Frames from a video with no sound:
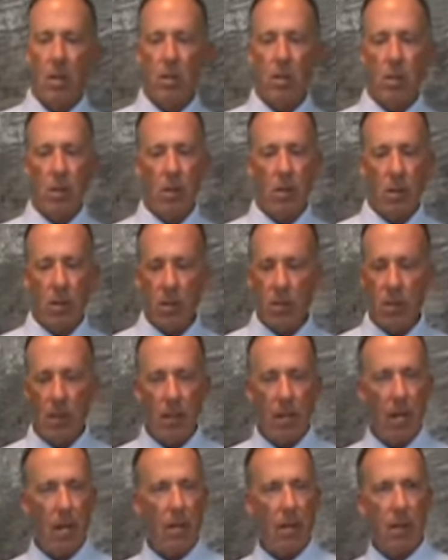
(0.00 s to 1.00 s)
So you'll just
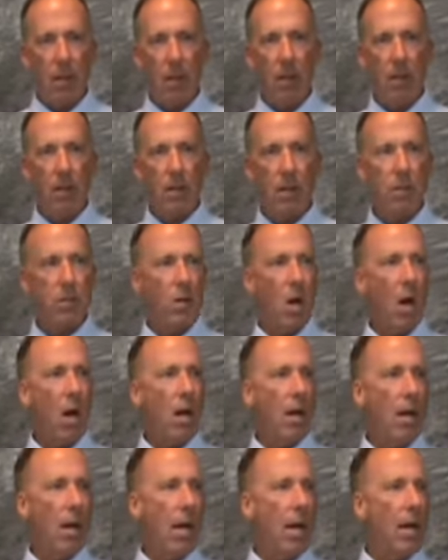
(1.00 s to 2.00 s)
see that in the
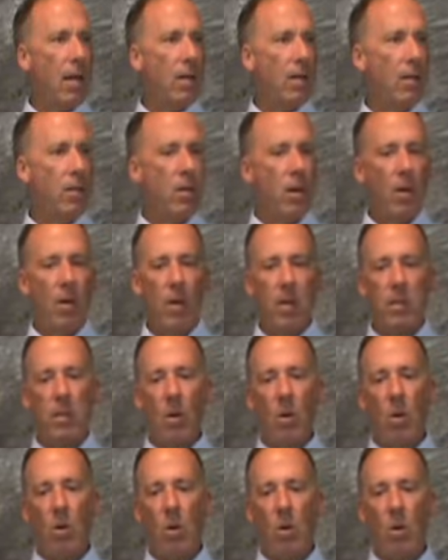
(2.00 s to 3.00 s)
song, and you'll know
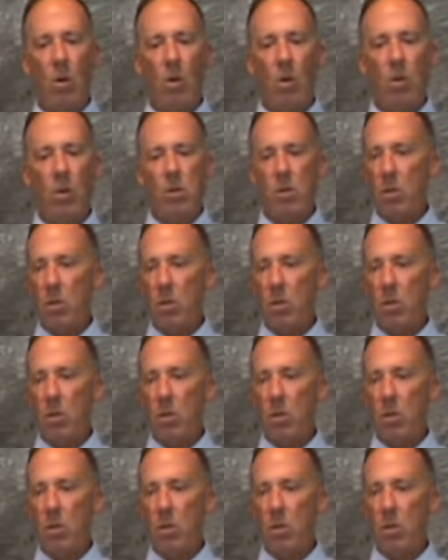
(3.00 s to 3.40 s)
that's a hold.